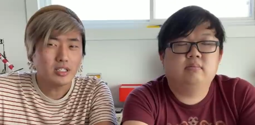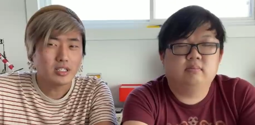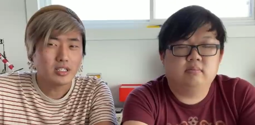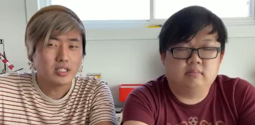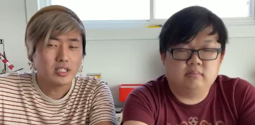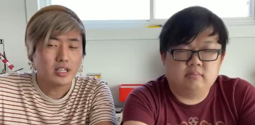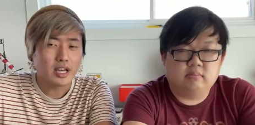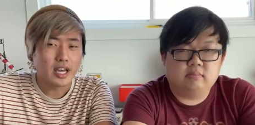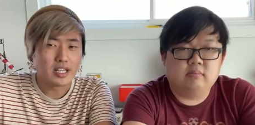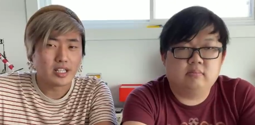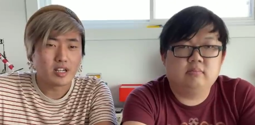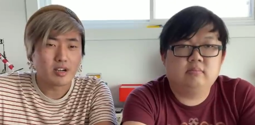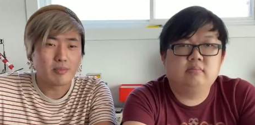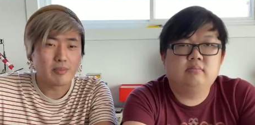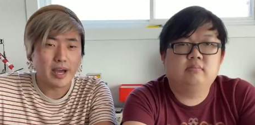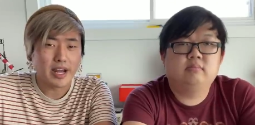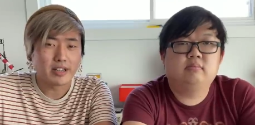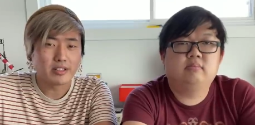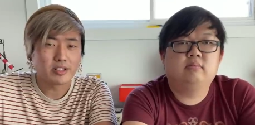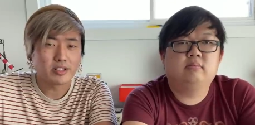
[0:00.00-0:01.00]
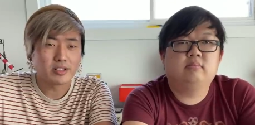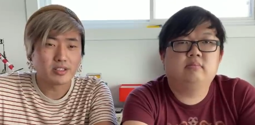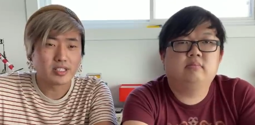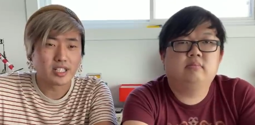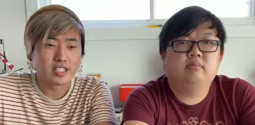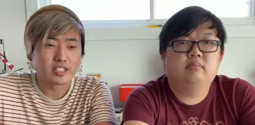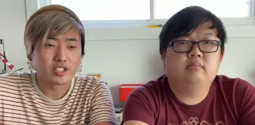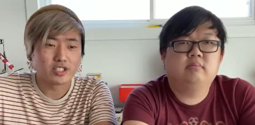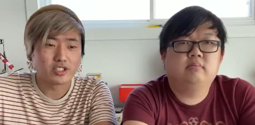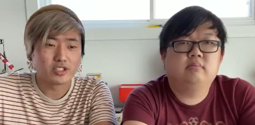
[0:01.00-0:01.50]
Speaker 1: mm. and there are battle shonens
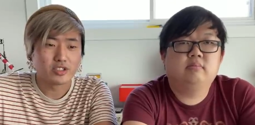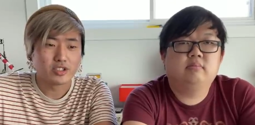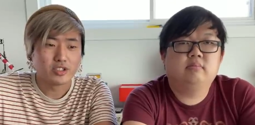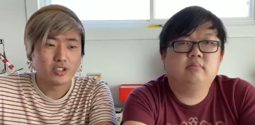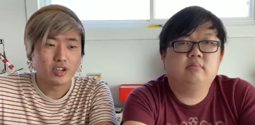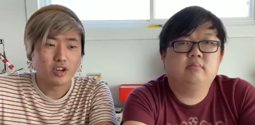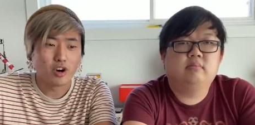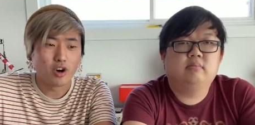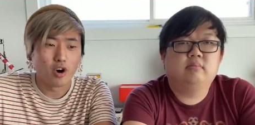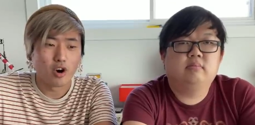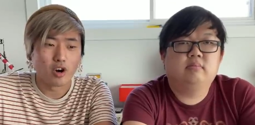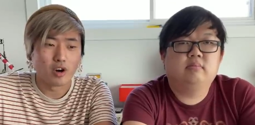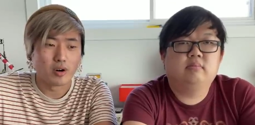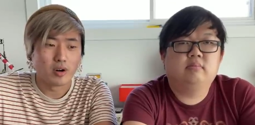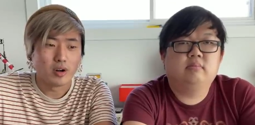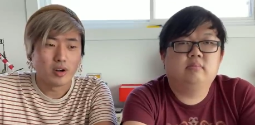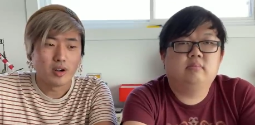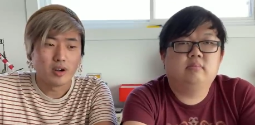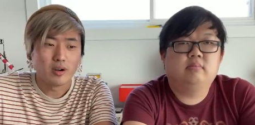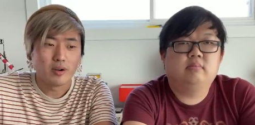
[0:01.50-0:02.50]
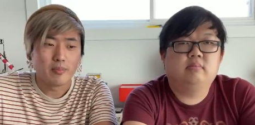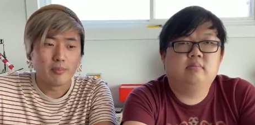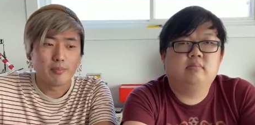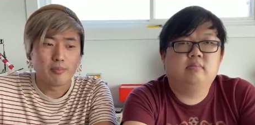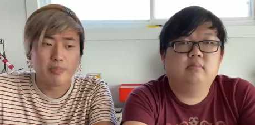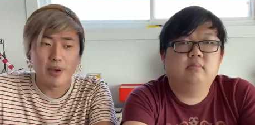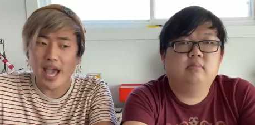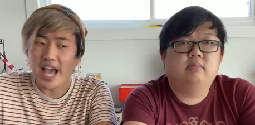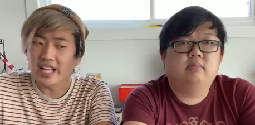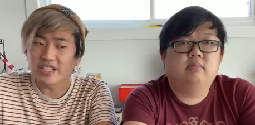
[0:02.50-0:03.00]
that just are
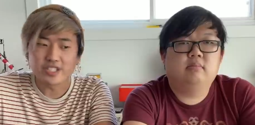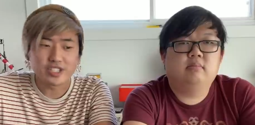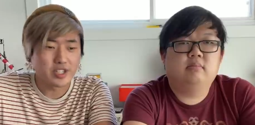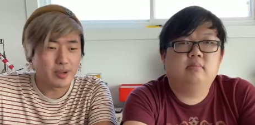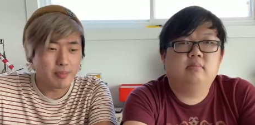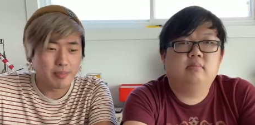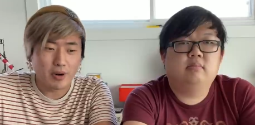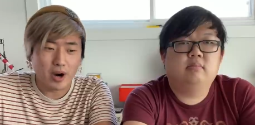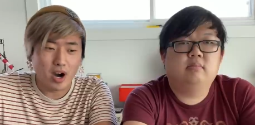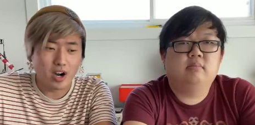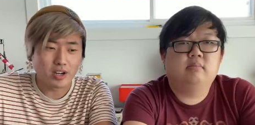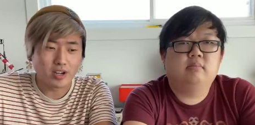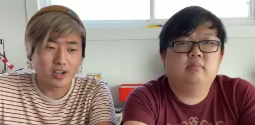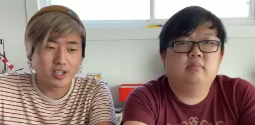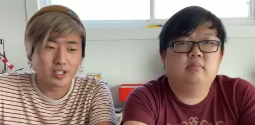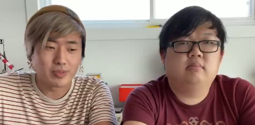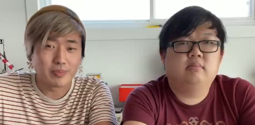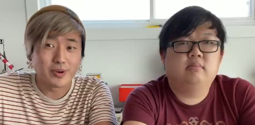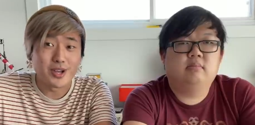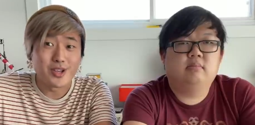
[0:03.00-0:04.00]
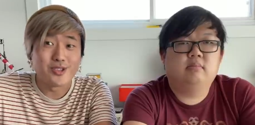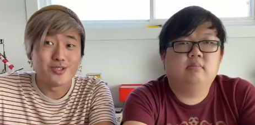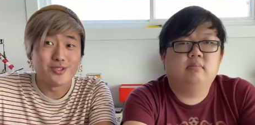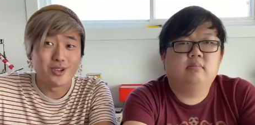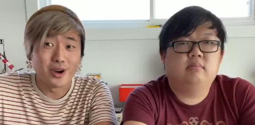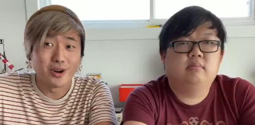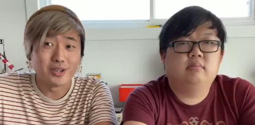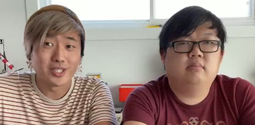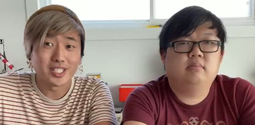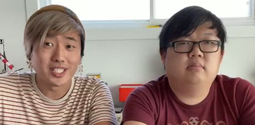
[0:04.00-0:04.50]
batshit bonkers, but it
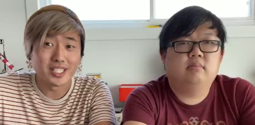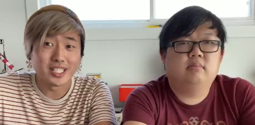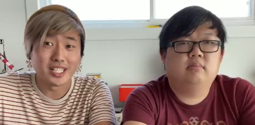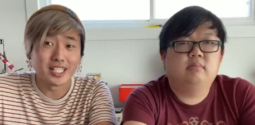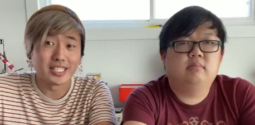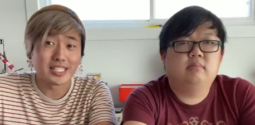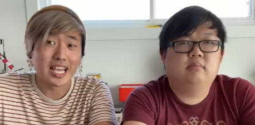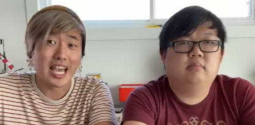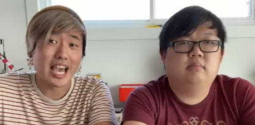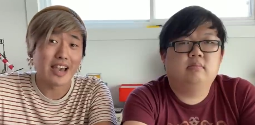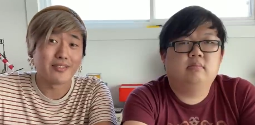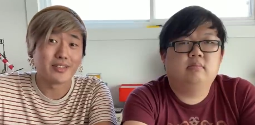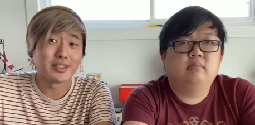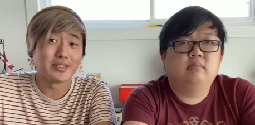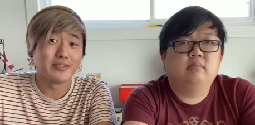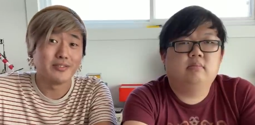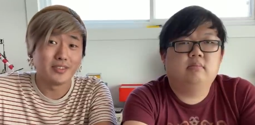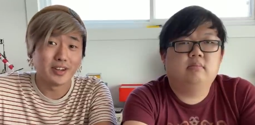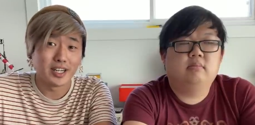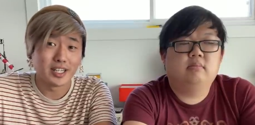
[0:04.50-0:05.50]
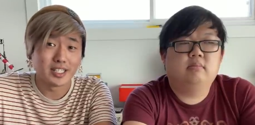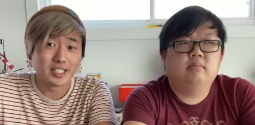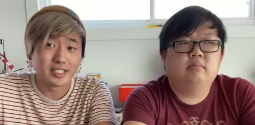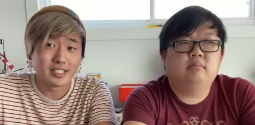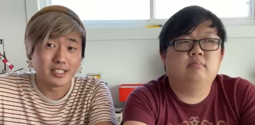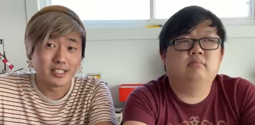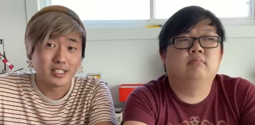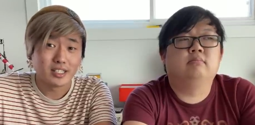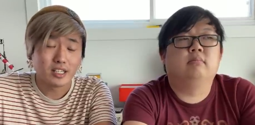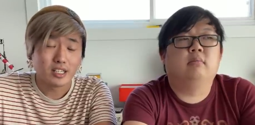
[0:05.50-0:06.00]
knows it and it's having fun.
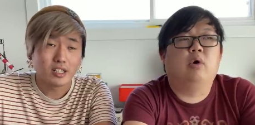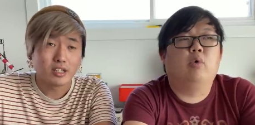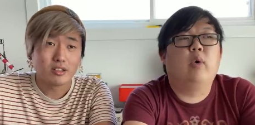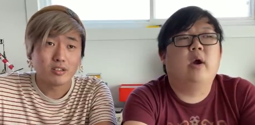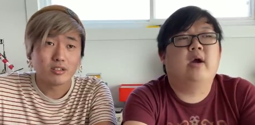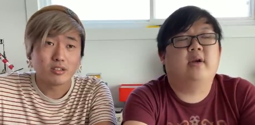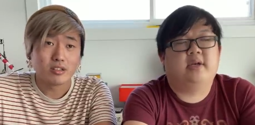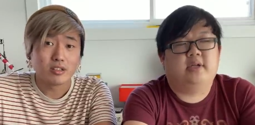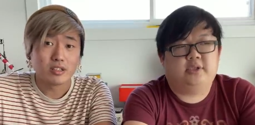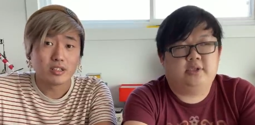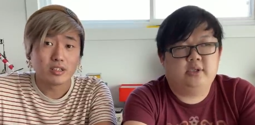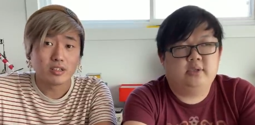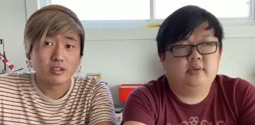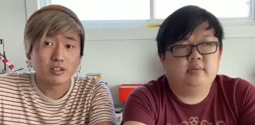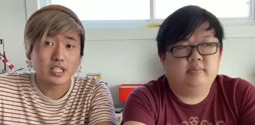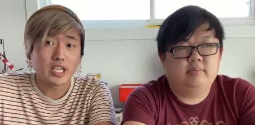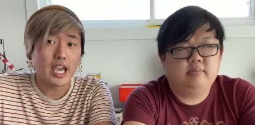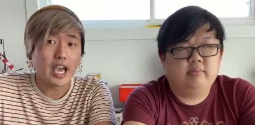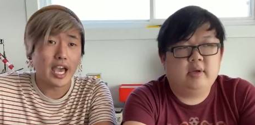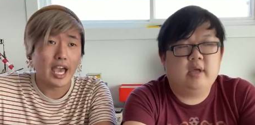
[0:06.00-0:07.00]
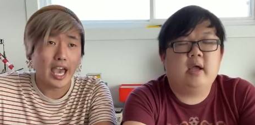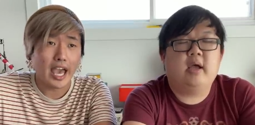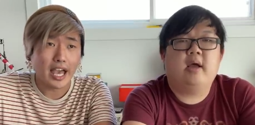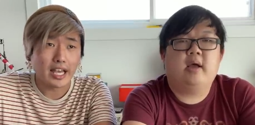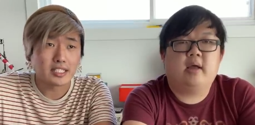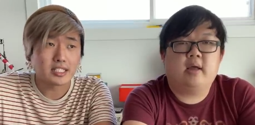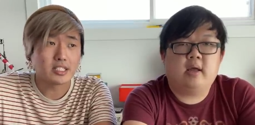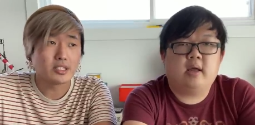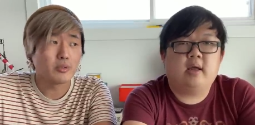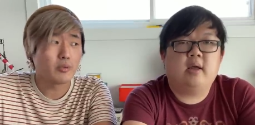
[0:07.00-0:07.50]
Speaker 2: Mm, awareness.
Speaker 1: Yeah, yeah, it
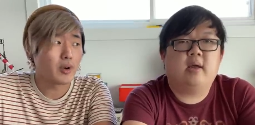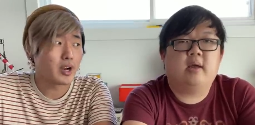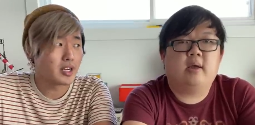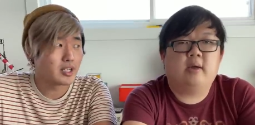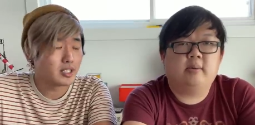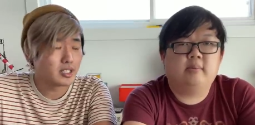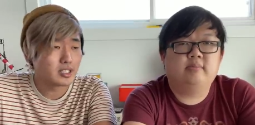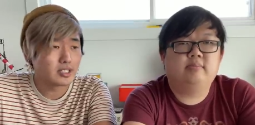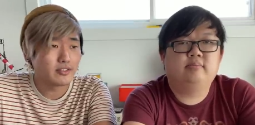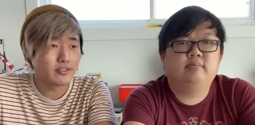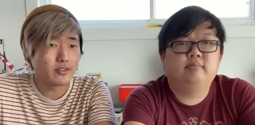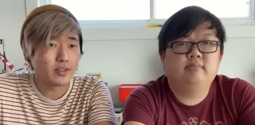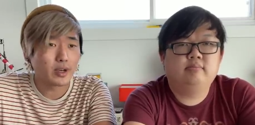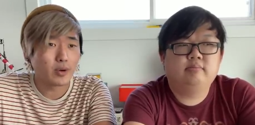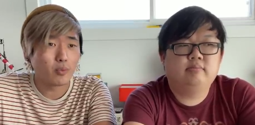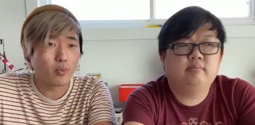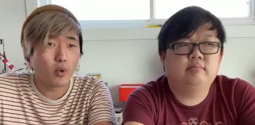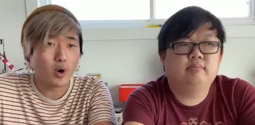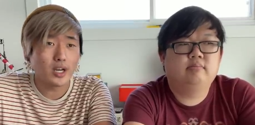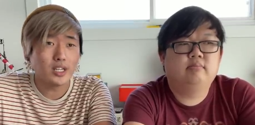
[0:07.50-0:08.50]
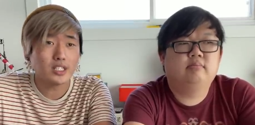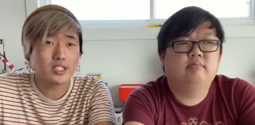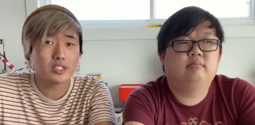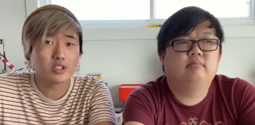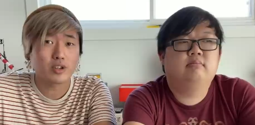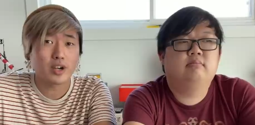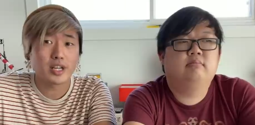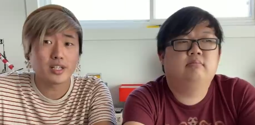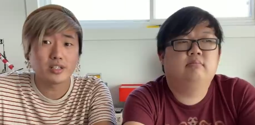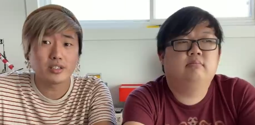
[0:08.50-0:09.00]
has yeah, an awareness yeah. of like what it's
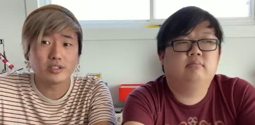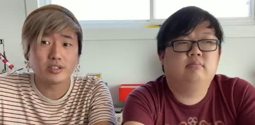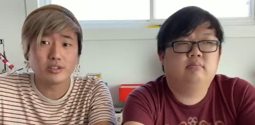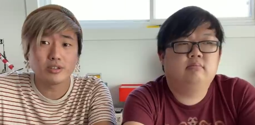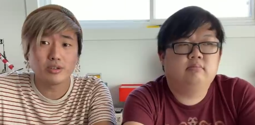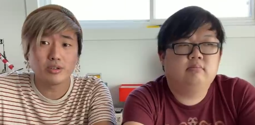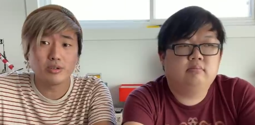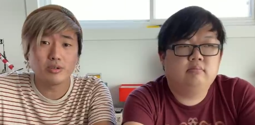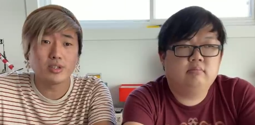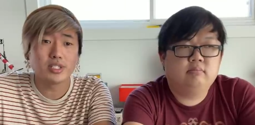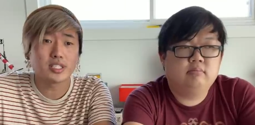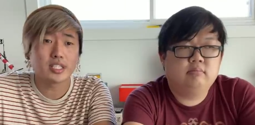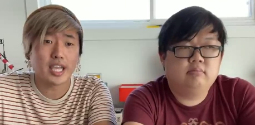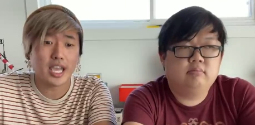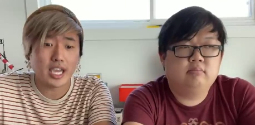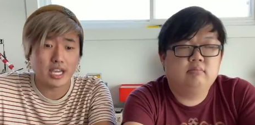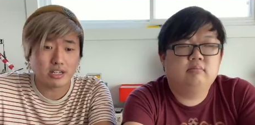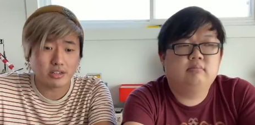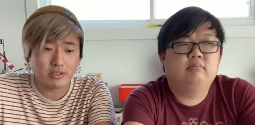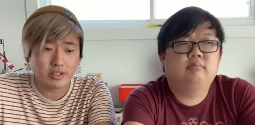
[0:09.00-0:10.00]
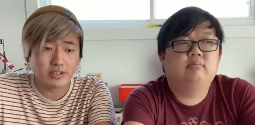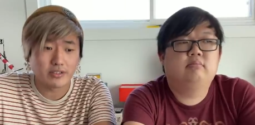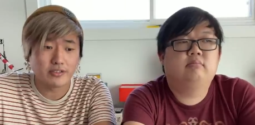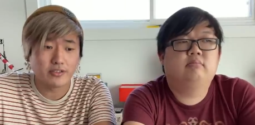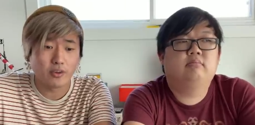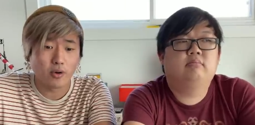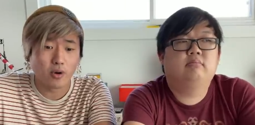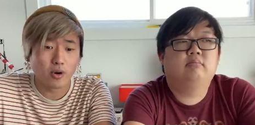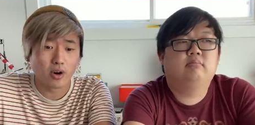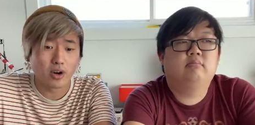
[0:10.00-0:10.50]
trying to do, who it's catering
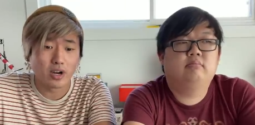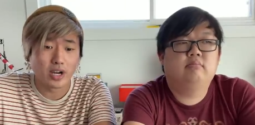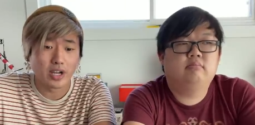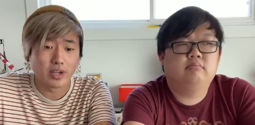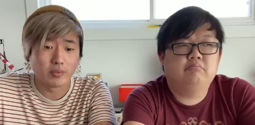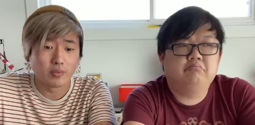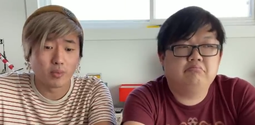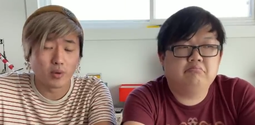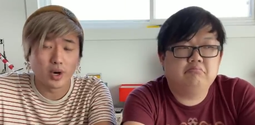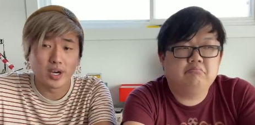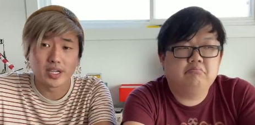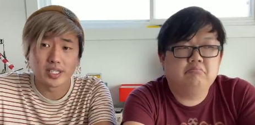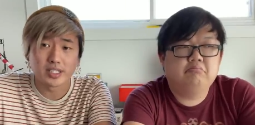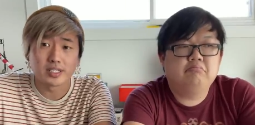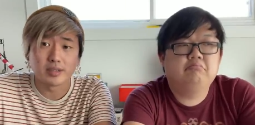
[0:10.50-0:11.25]
for, and what it's